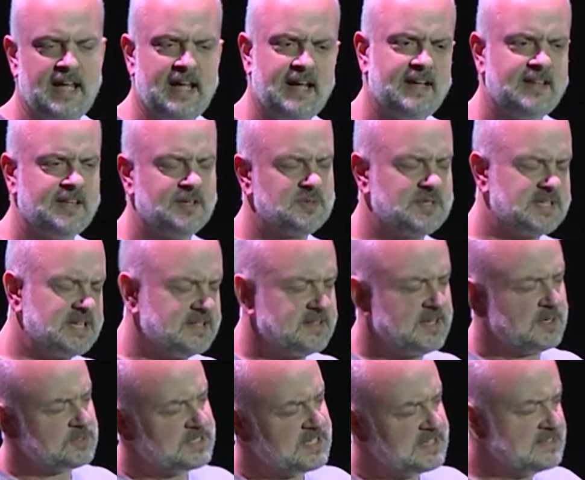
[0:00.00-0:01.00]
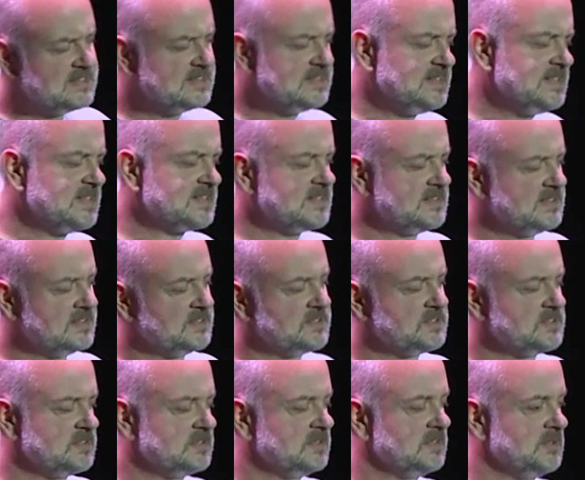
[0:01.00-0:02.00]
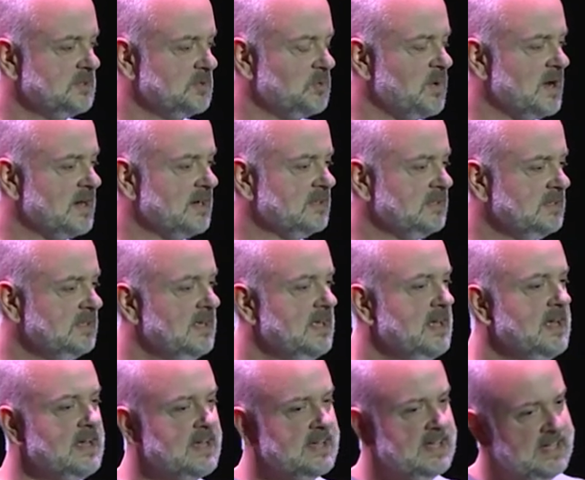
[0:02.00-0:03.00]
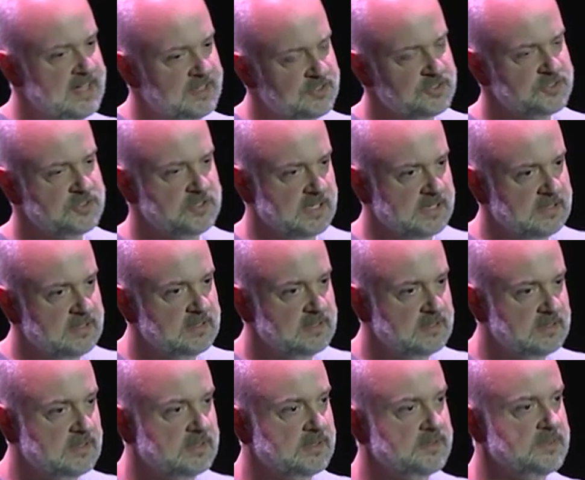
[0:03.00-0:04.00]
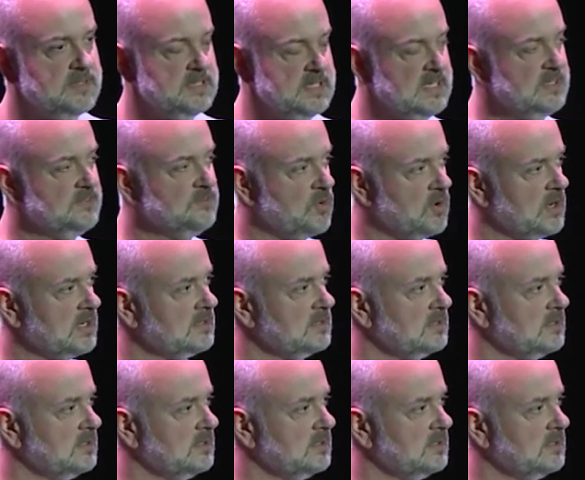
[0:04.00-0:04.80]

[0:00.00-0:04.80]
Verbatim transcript: And there was that, there was that dissonance where he understood the need for it,